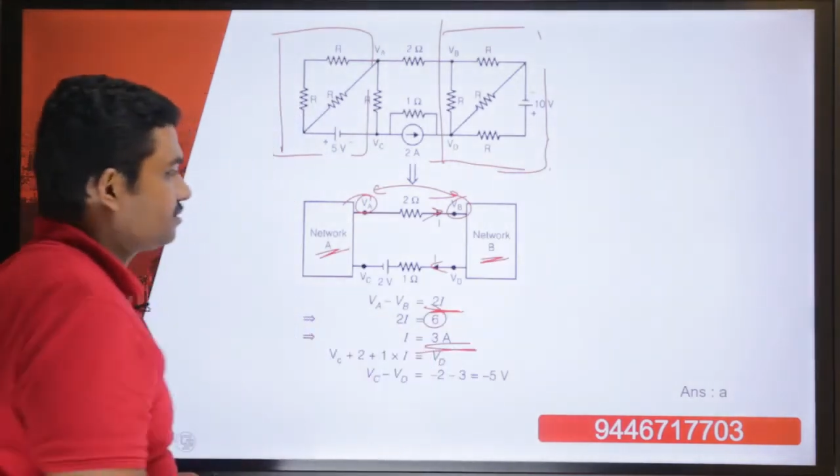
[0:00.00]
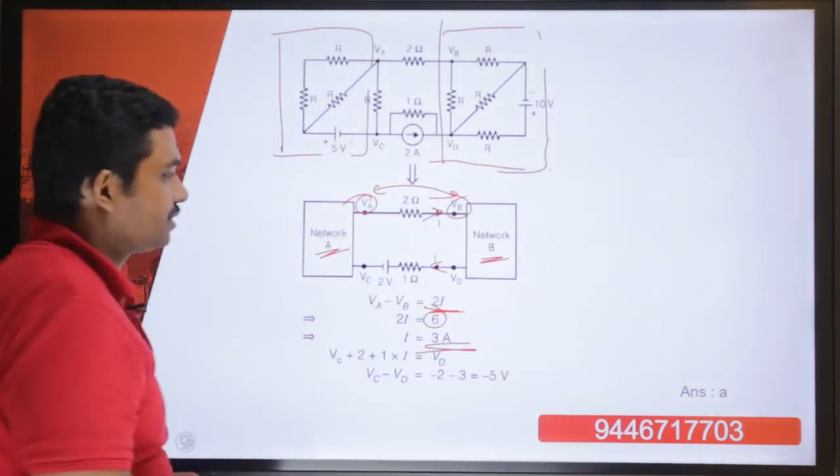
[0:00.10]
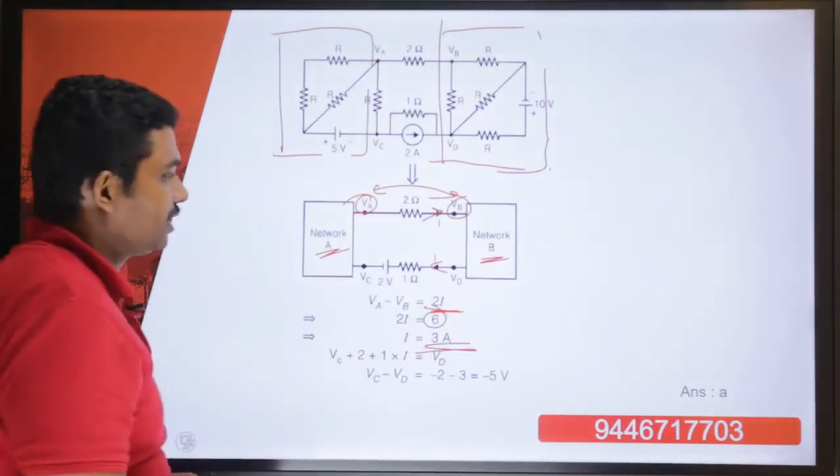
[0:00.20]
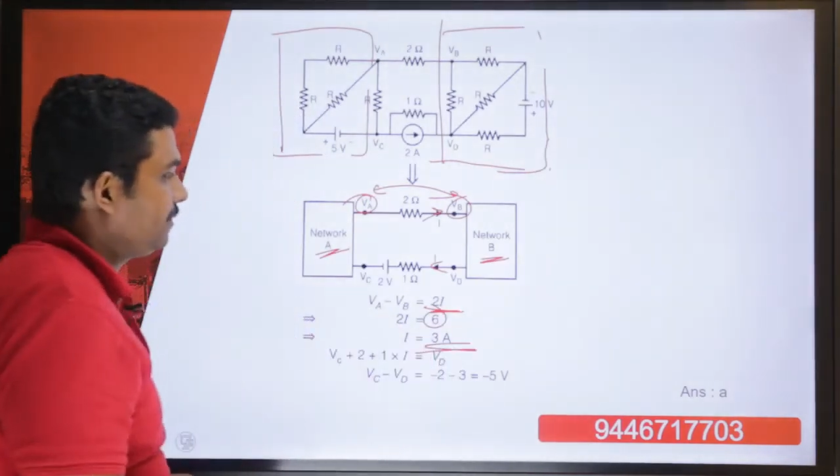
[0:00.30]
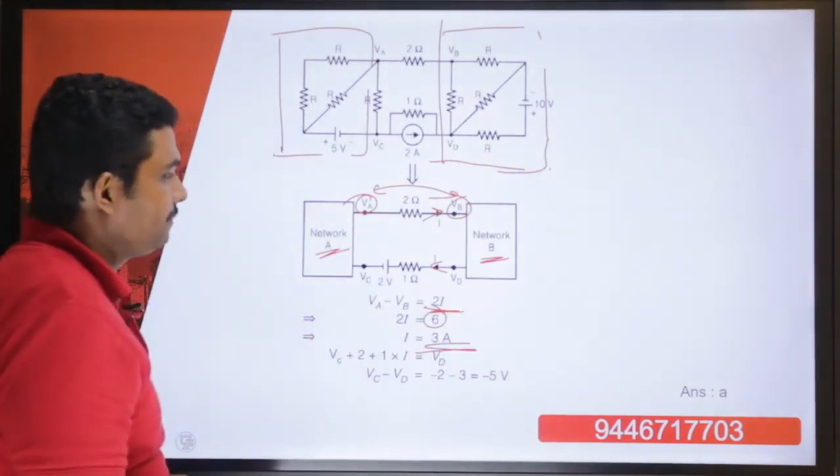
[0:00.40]

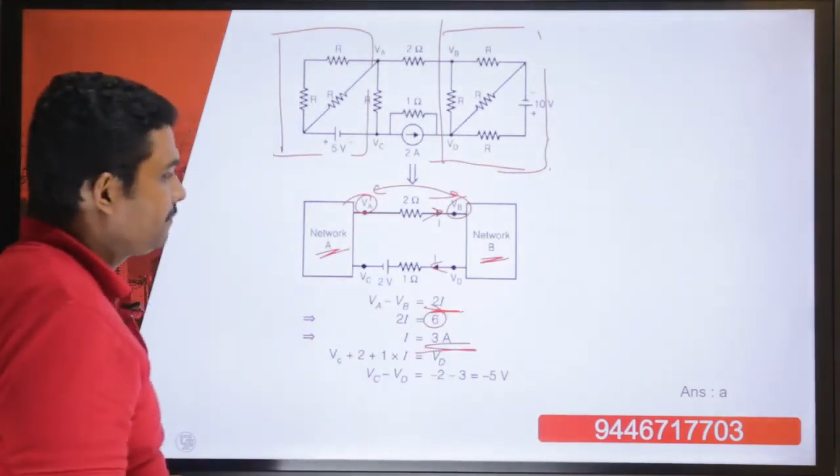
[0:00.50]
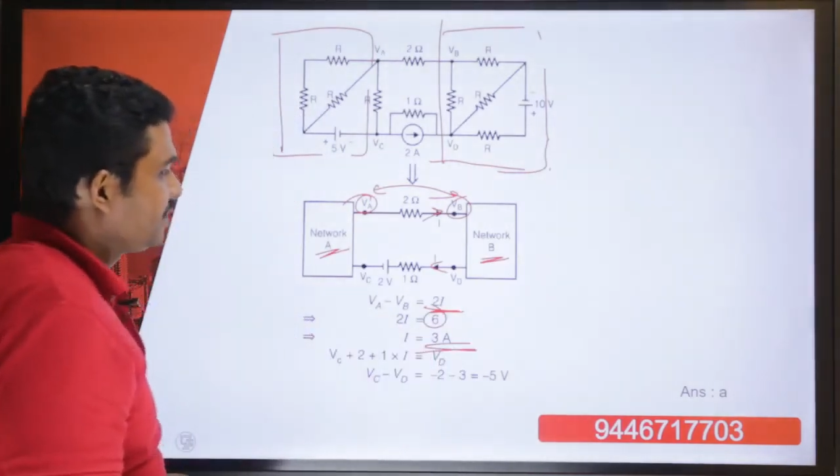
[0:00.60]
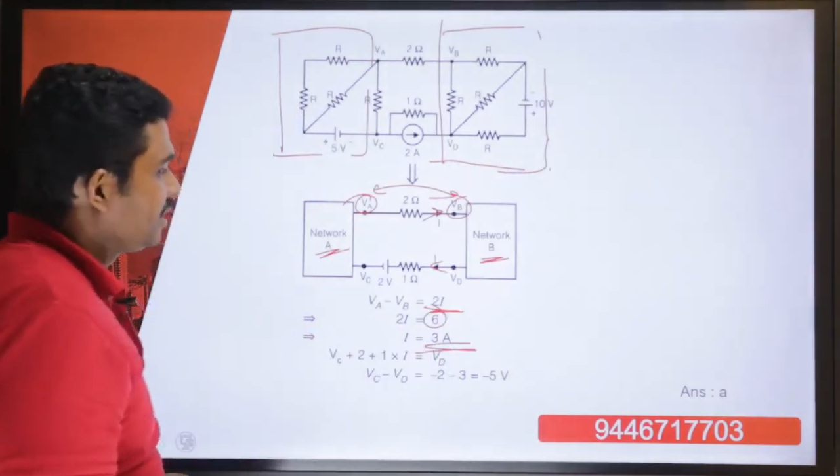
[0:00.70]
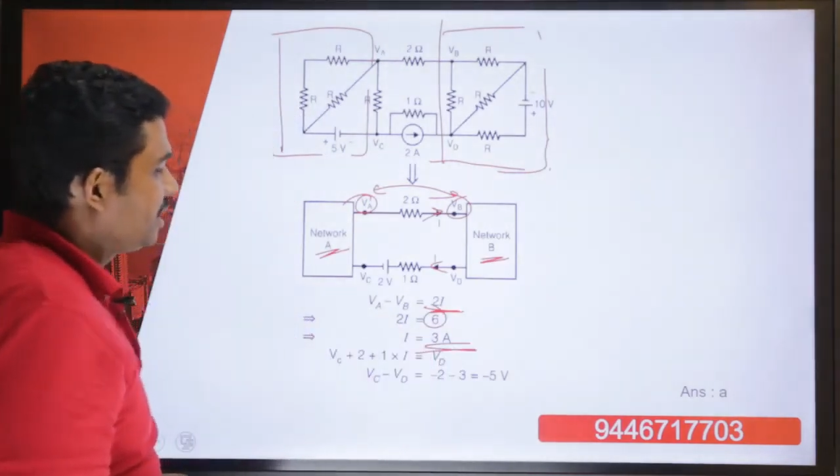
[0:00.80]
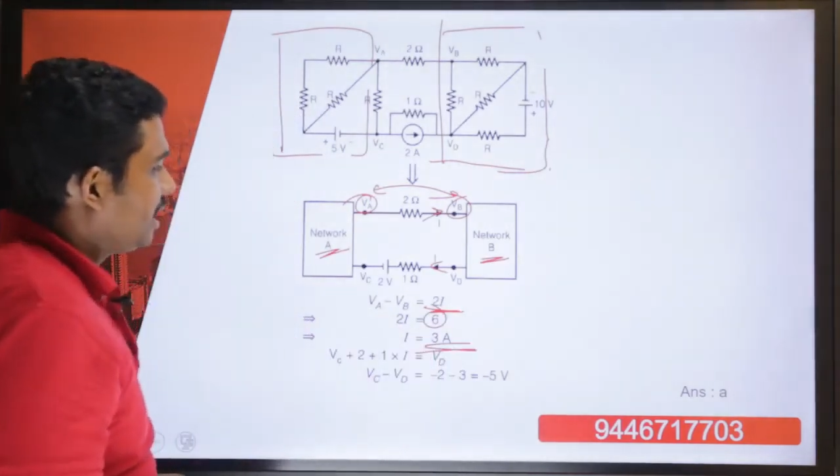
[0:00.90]
Okay,
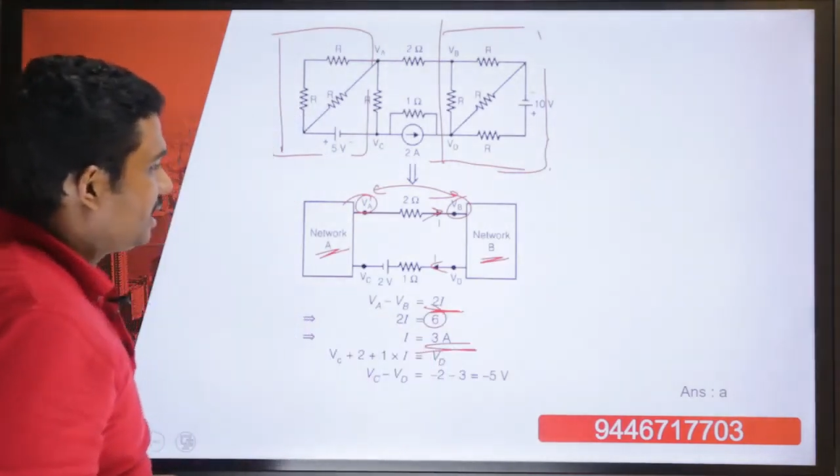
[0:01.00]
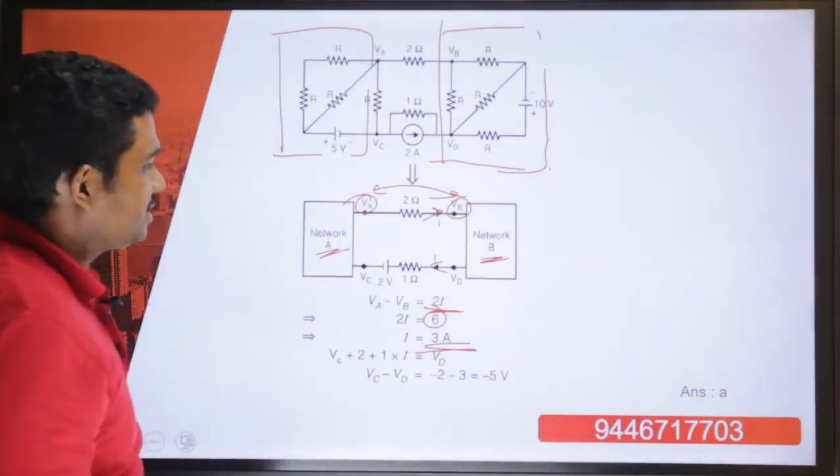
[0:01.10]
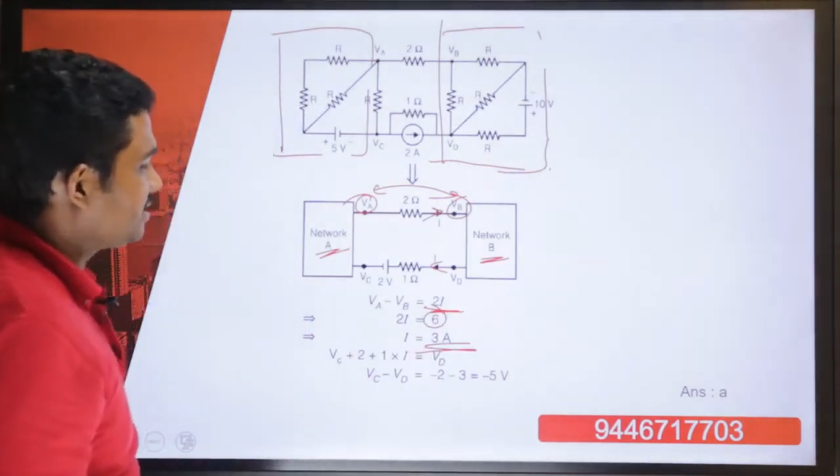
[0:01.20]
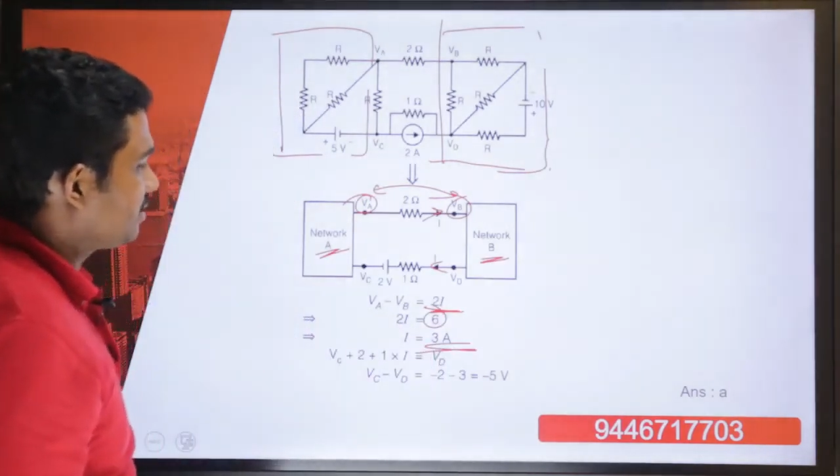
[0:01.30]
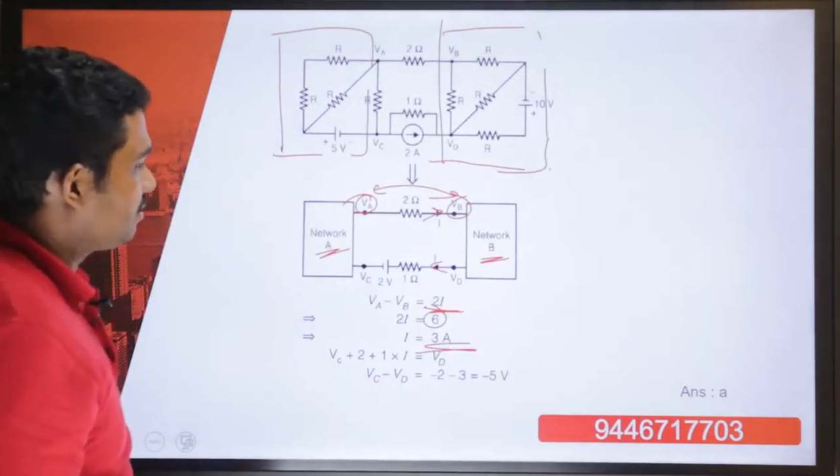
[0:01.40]
I
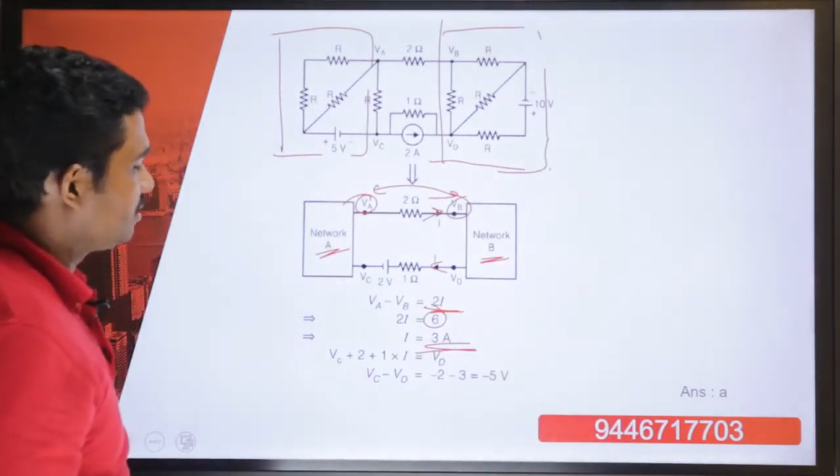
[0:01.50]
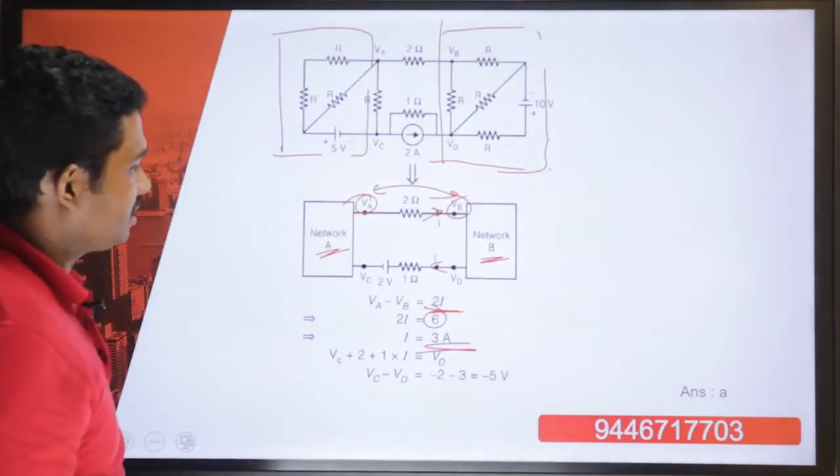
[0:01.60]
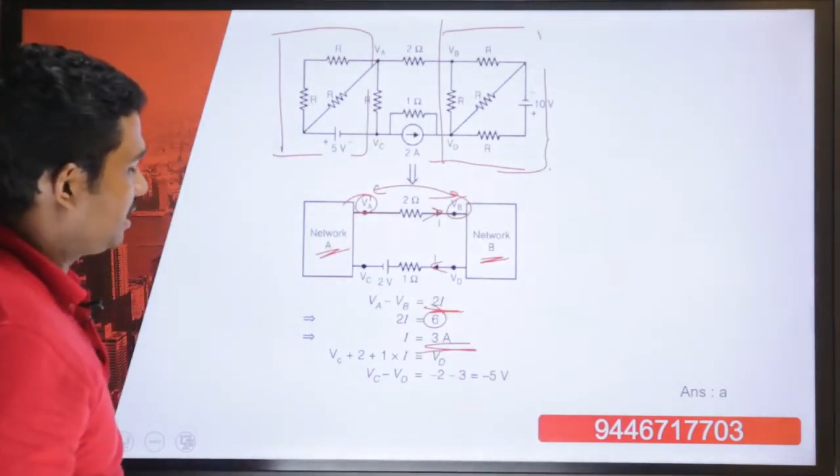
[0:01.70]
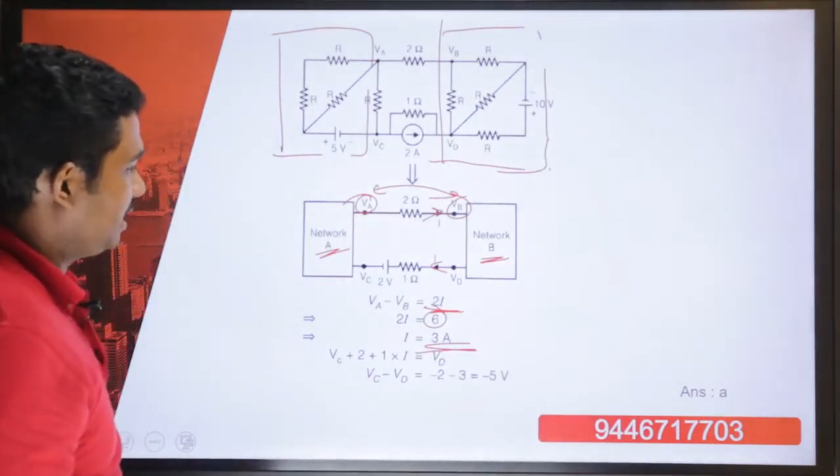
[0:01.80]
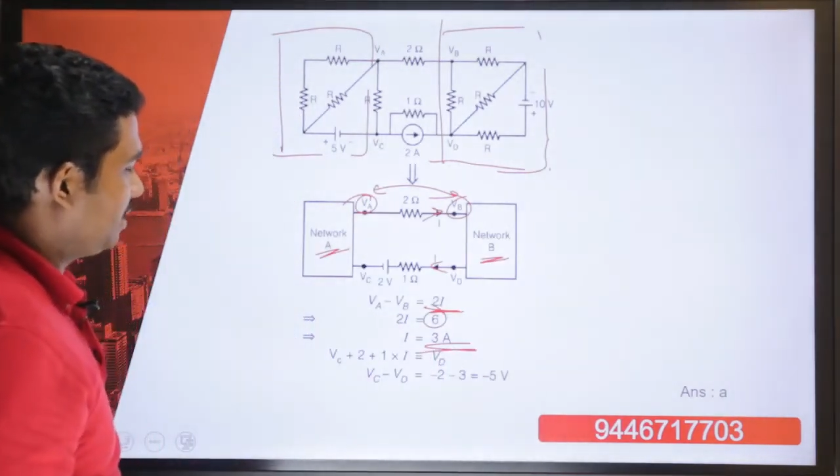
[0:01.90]
is equal to
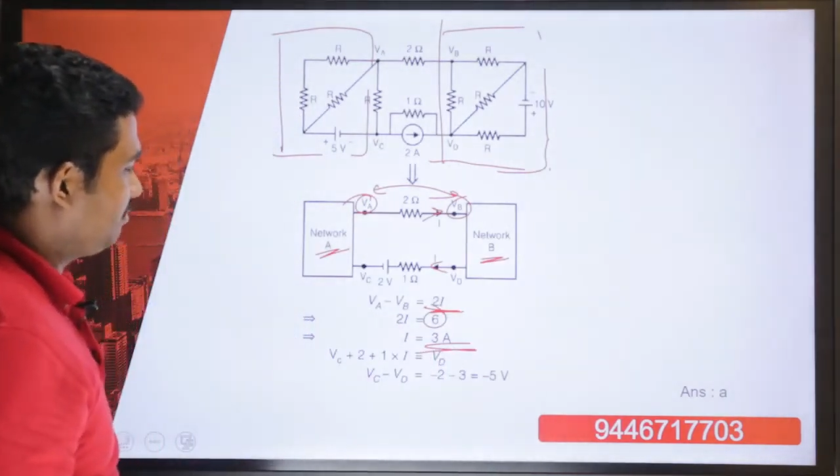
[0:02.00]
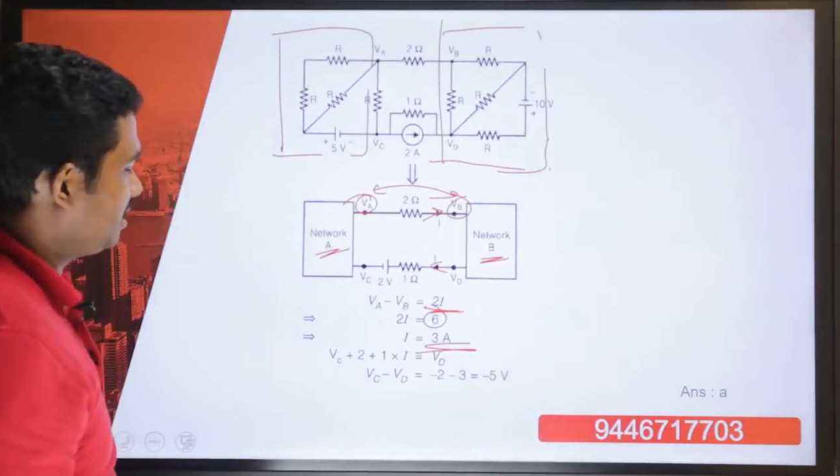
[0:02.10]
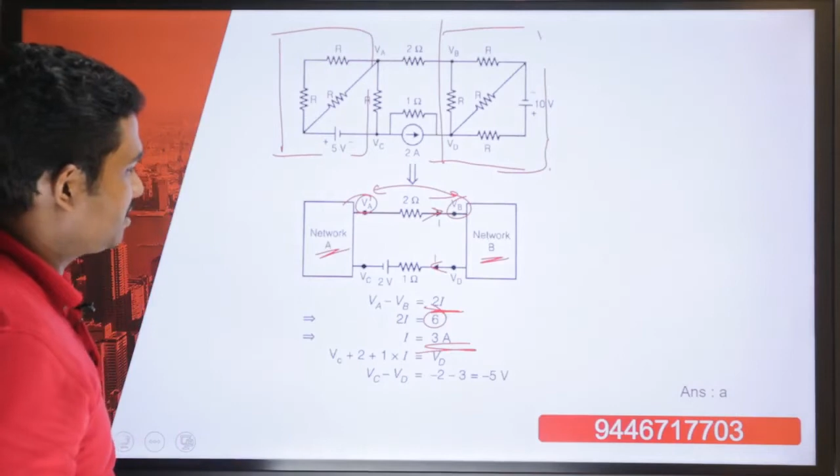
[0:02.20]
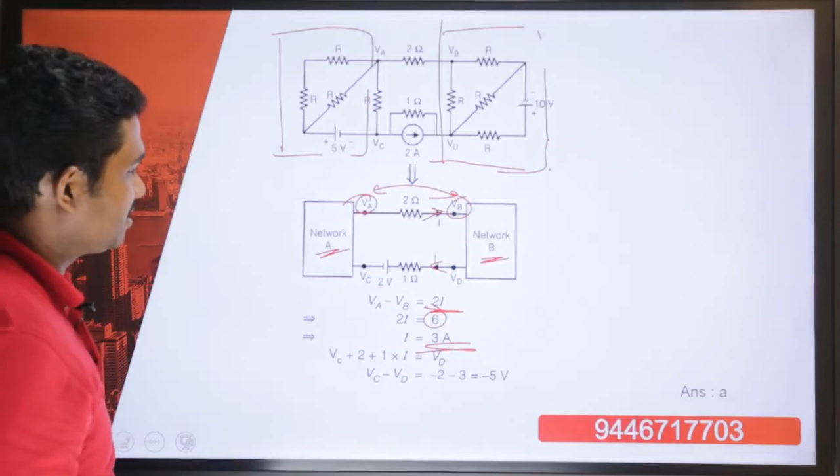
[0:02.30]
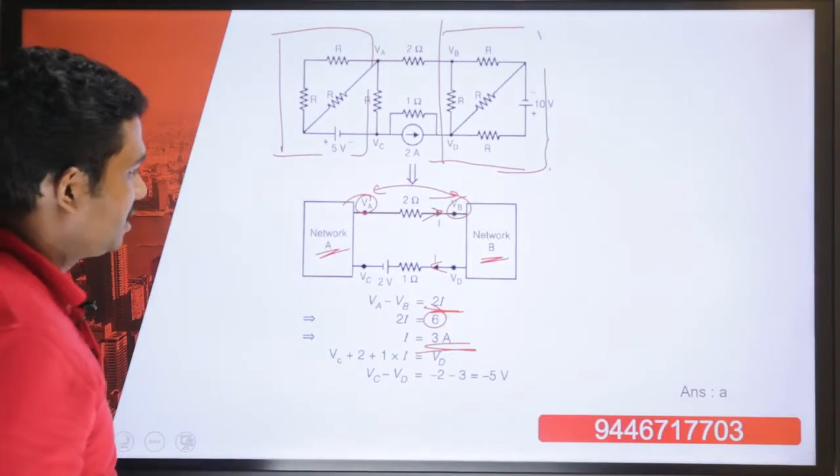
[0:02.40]
3
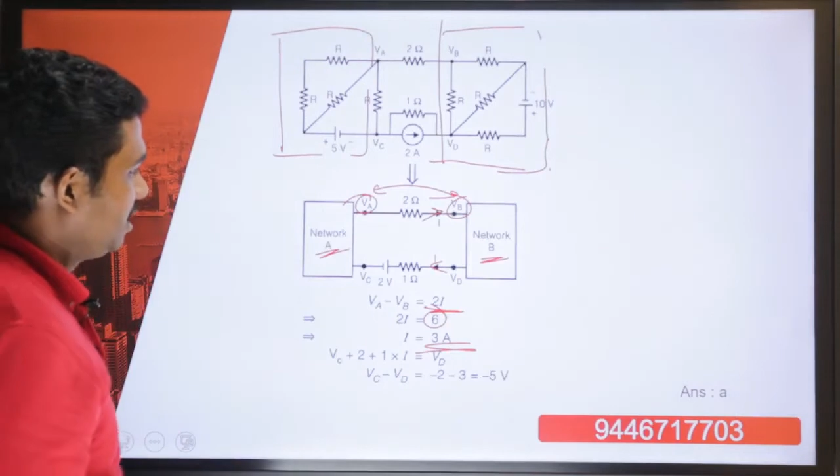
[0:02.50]
amperes.